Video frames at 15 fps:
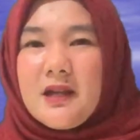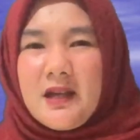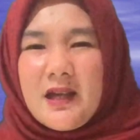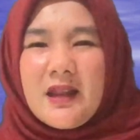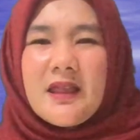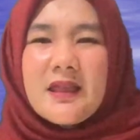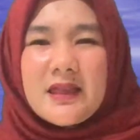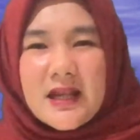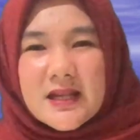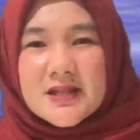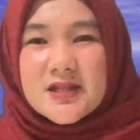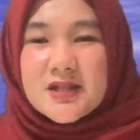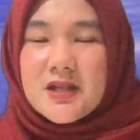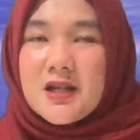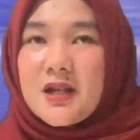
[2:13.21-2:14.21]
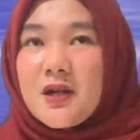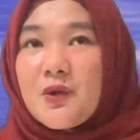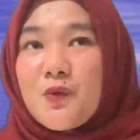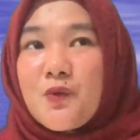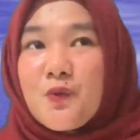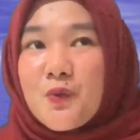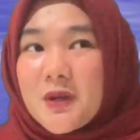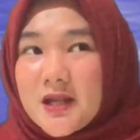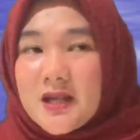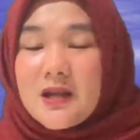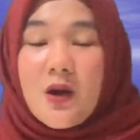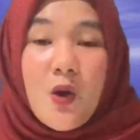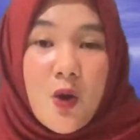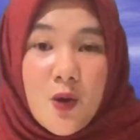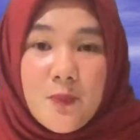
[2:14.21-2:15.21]
in next year, we
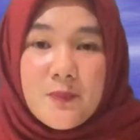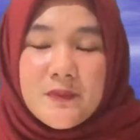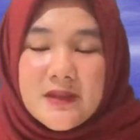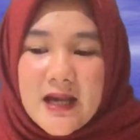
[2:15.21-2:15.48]
hope